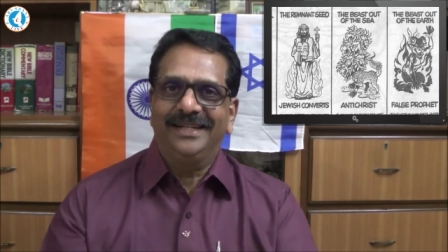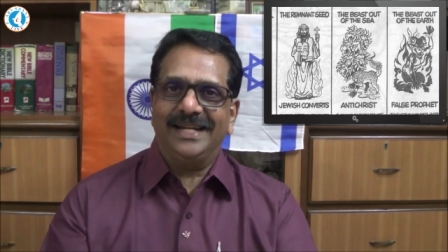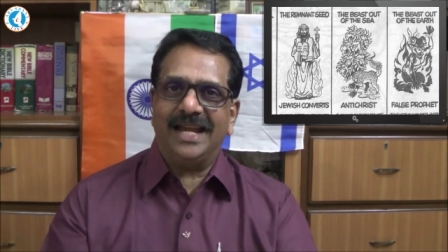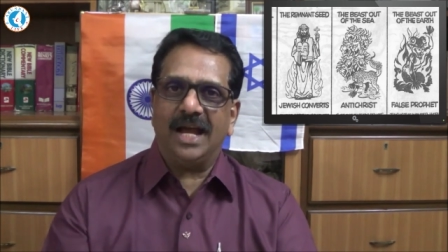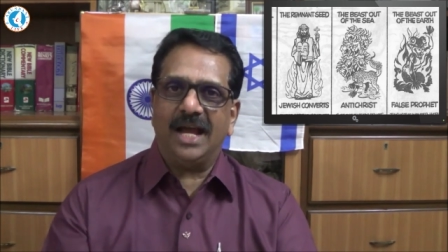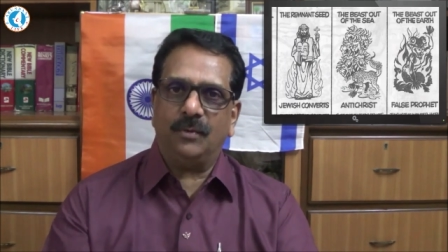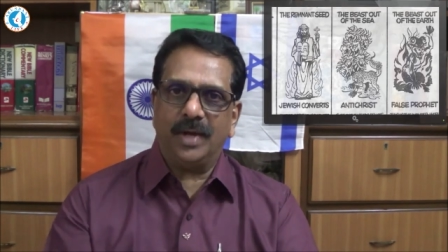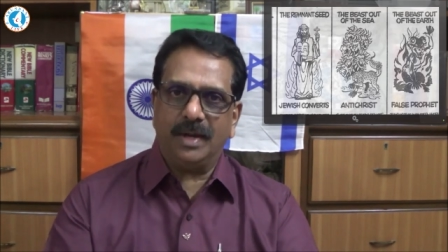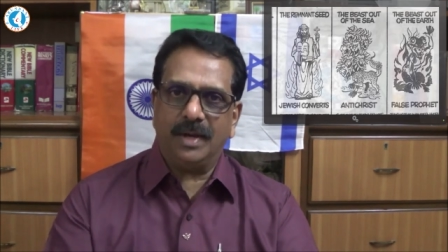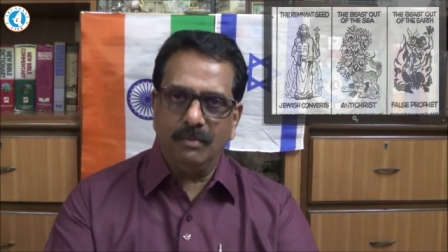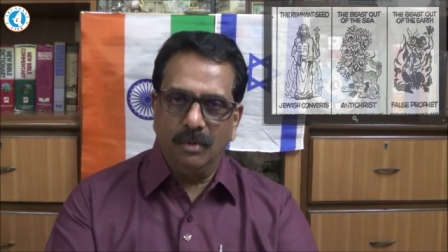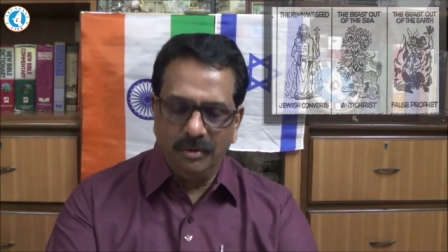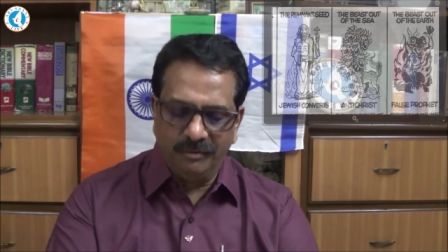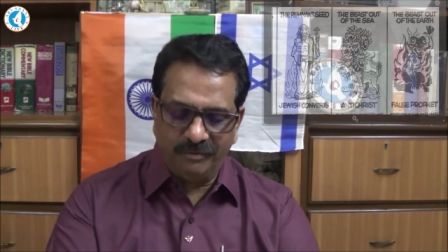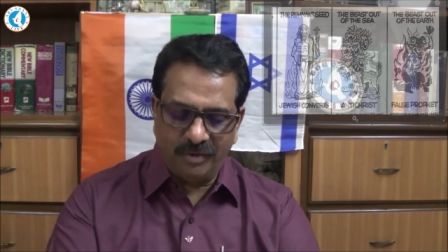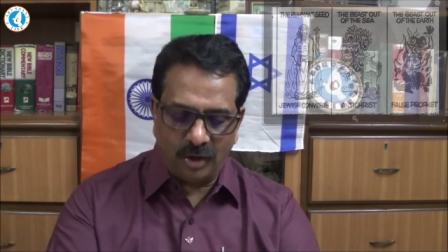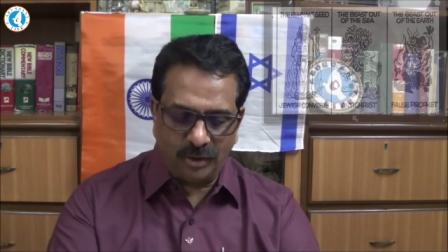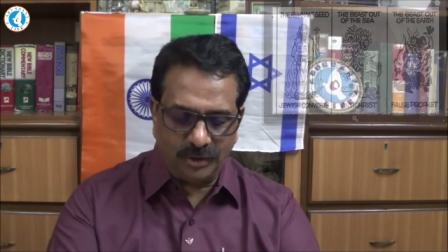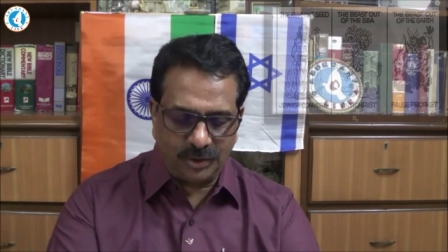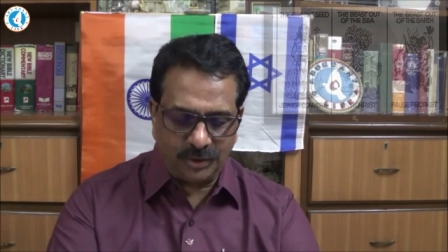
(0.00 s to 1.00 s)
Now we move
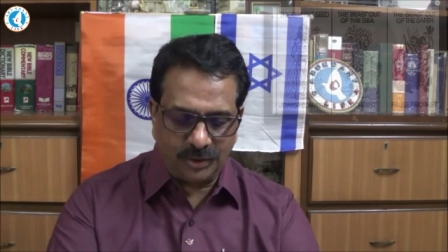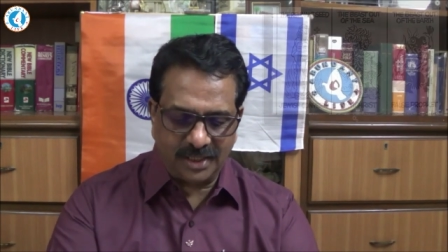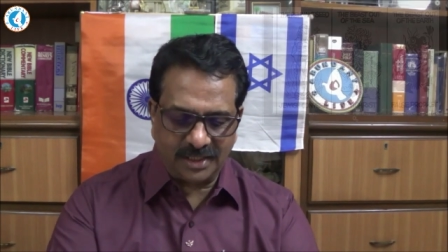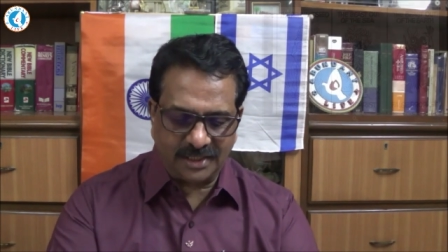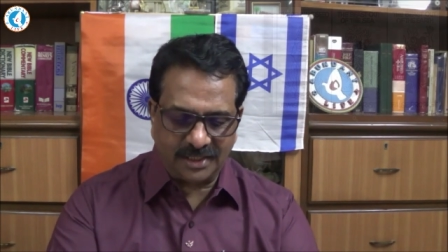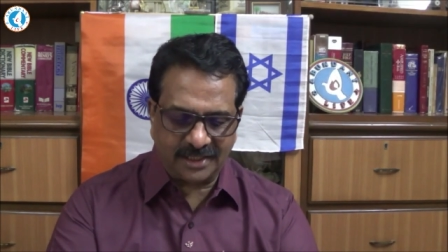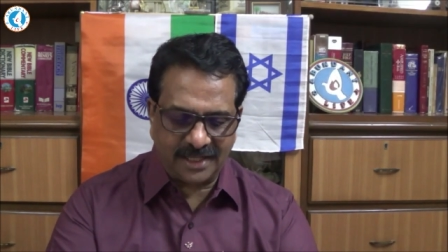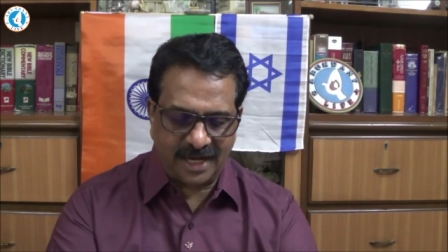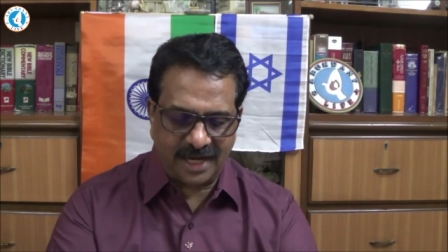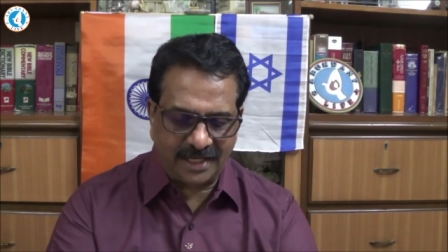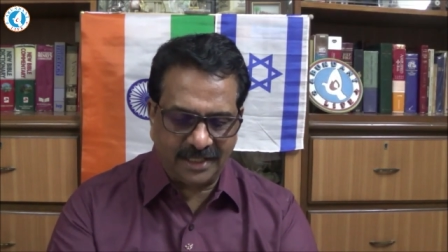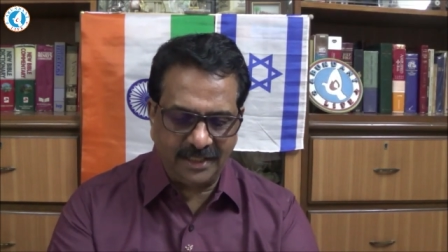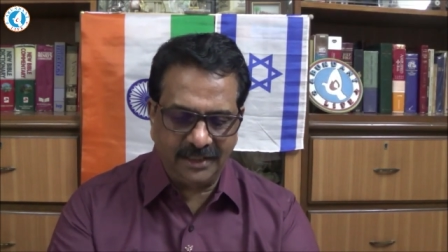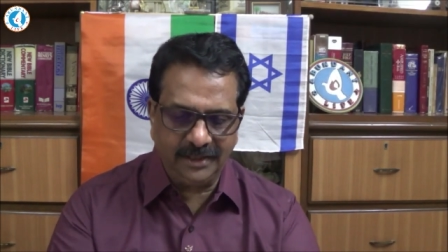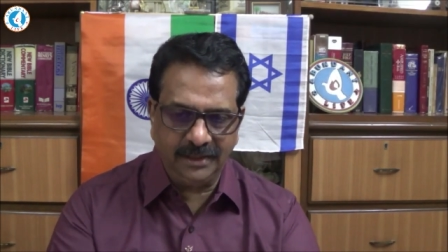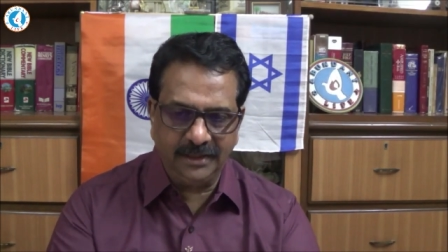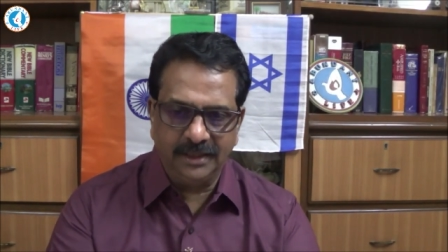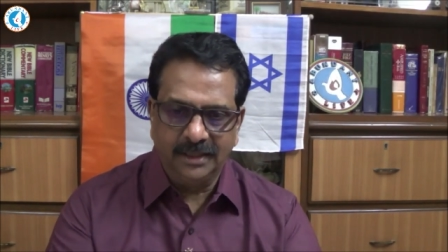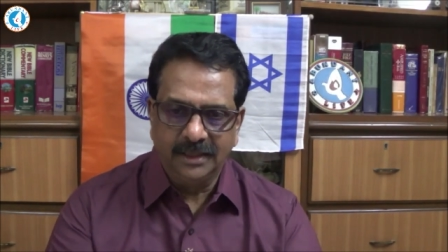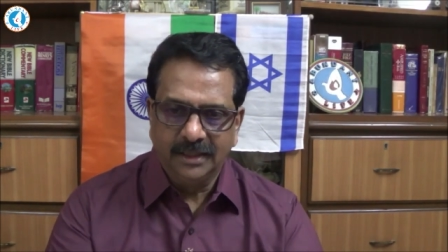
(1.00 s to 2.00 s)
on to the
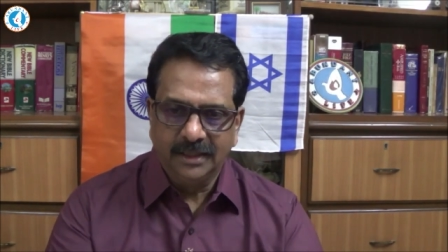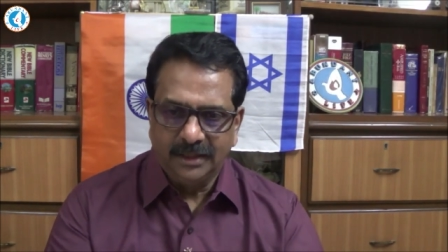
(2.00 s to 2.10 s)
second